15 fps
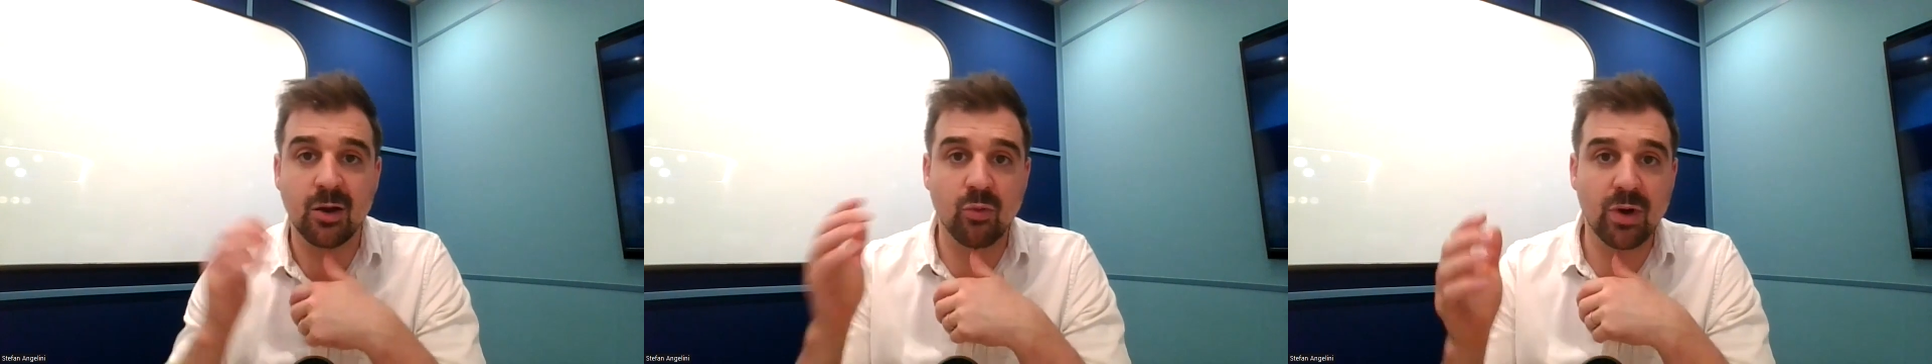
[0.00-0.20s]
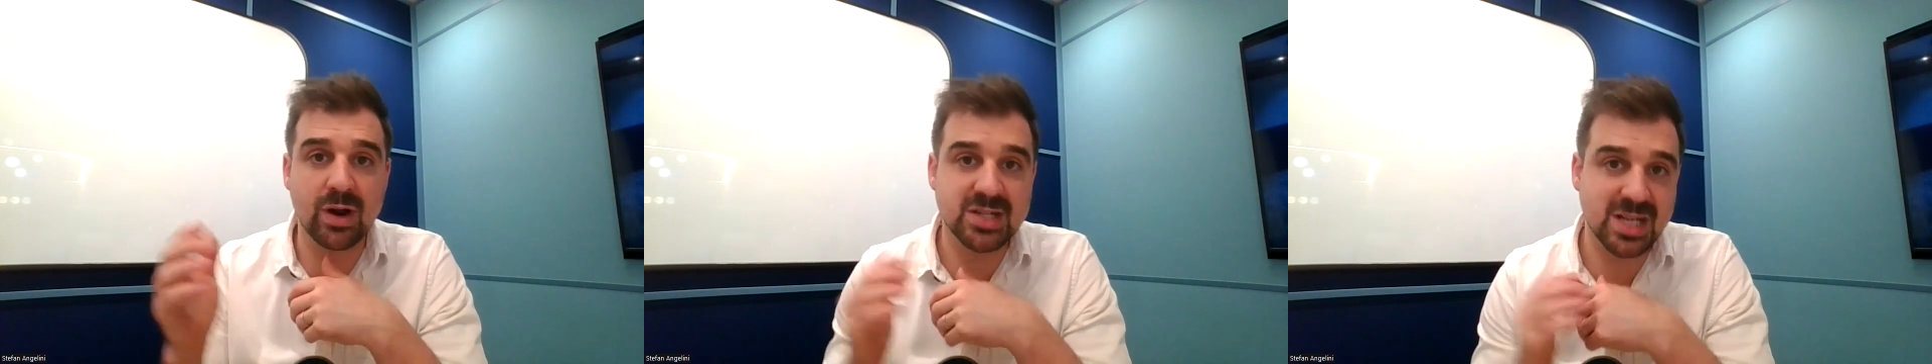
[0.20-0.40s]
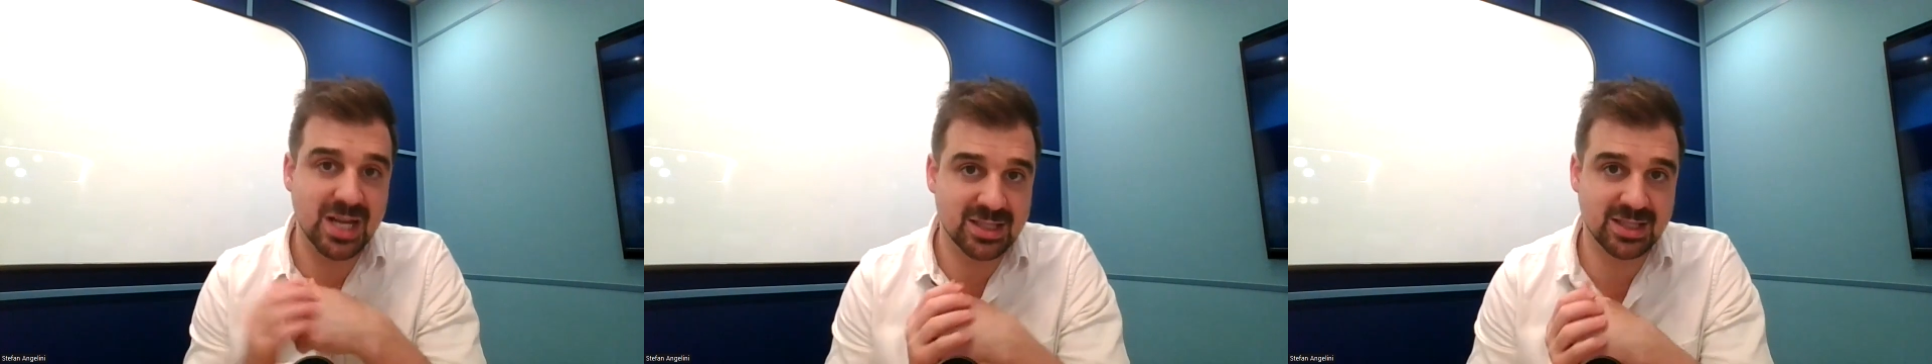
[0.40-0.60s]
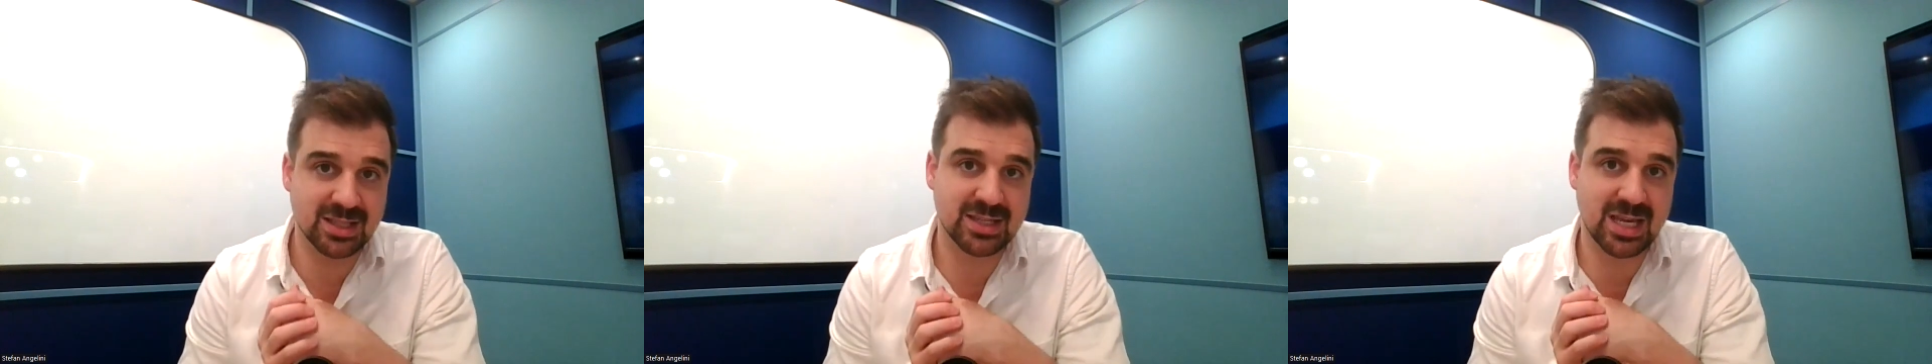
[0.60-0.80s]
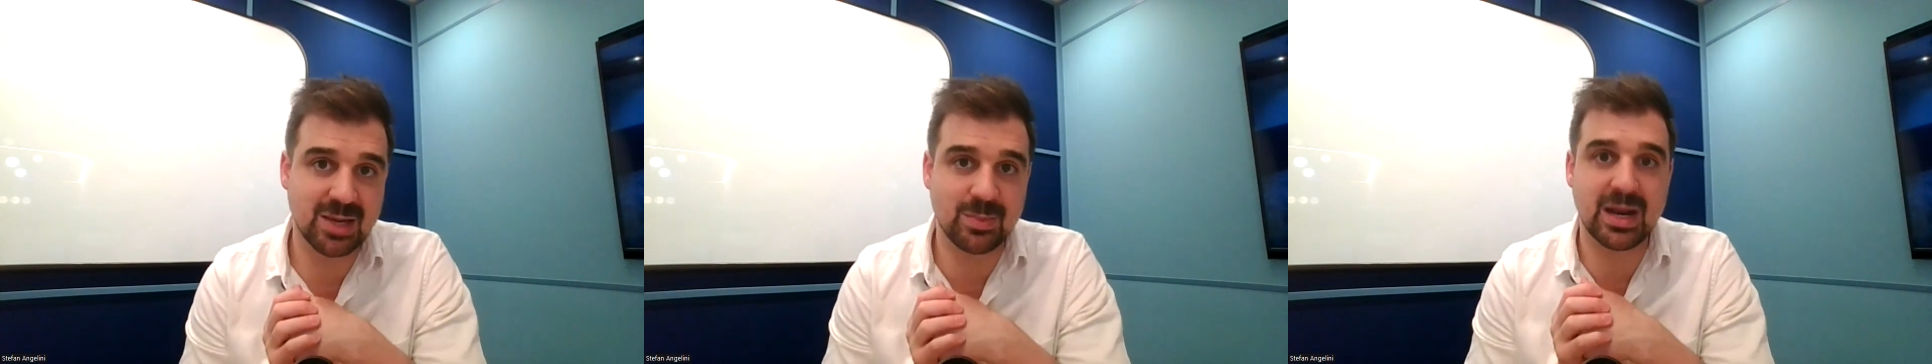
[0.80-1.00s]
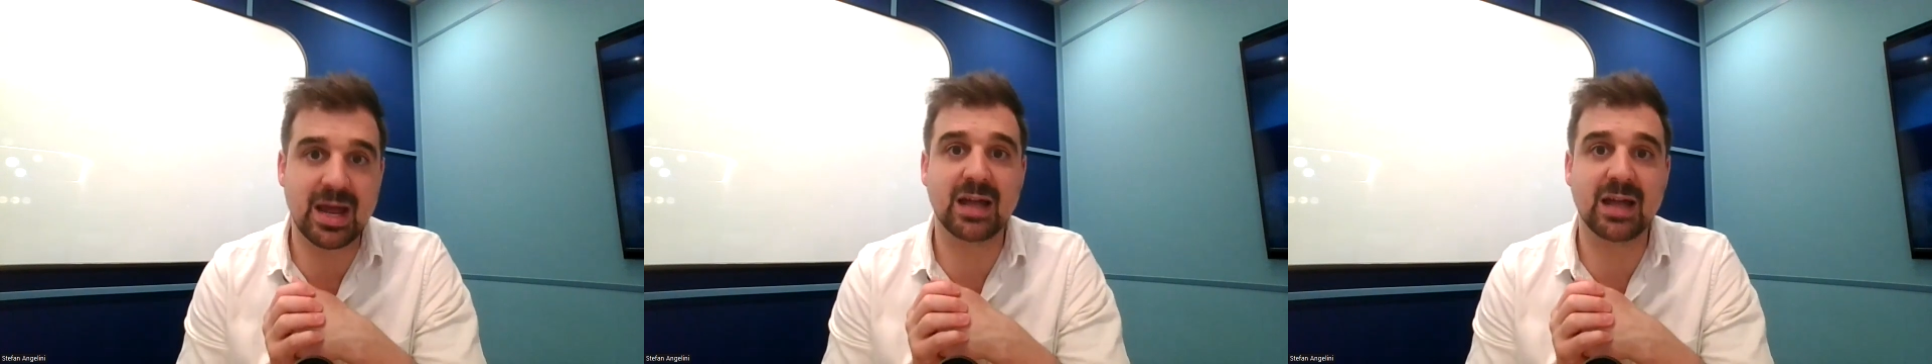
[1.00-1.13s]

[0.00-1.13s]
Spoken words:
Reach out to the team at